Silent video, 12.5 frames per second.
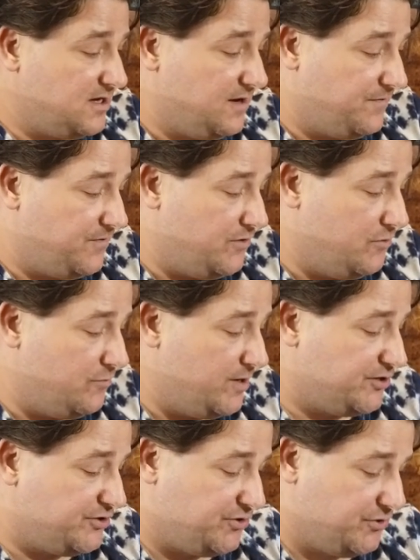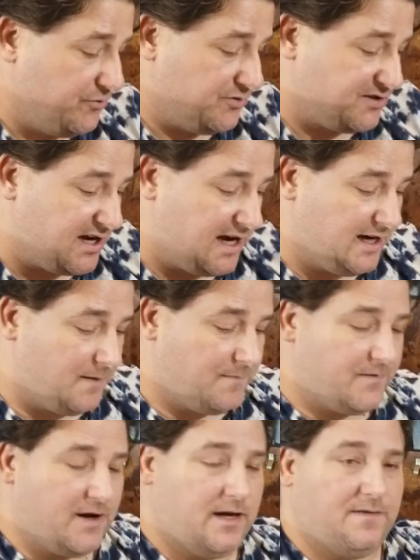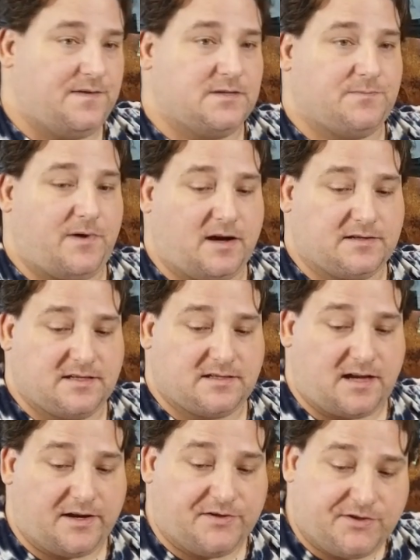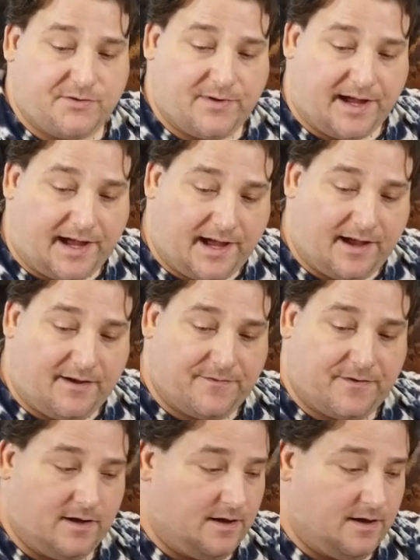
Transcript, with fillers: If you wish to sign up for any of these boxes, I do have